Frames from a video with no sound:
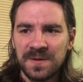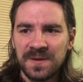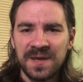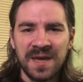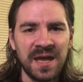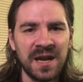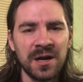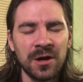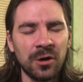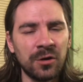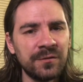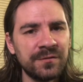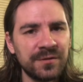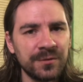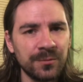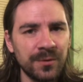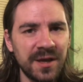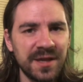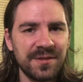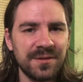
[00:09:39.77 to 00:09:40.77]
get it over
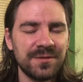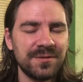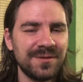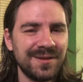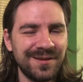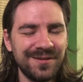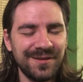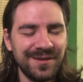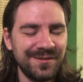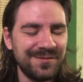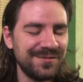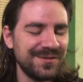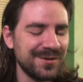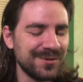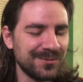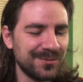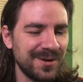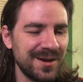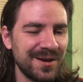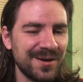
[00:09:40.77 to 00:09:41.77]
with, if
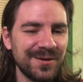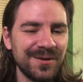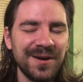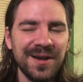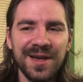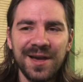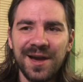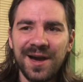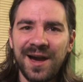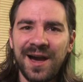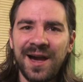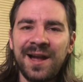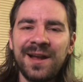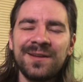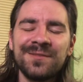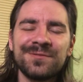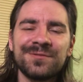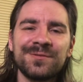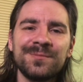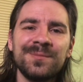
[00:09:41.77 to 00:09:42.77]
you will,
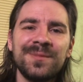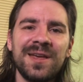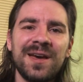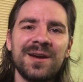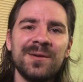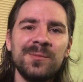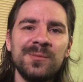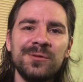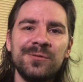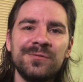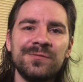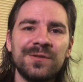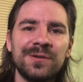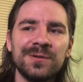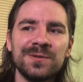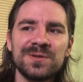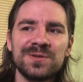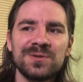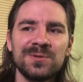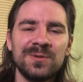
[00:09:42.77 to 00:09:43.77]
and from there move
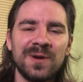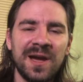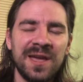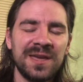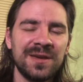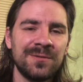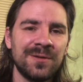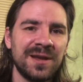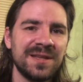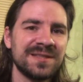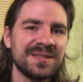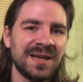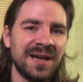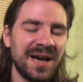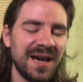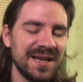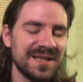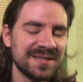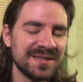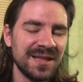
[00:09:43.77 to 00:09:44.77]
on to A greater
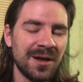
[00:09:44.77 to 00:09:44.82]
heights.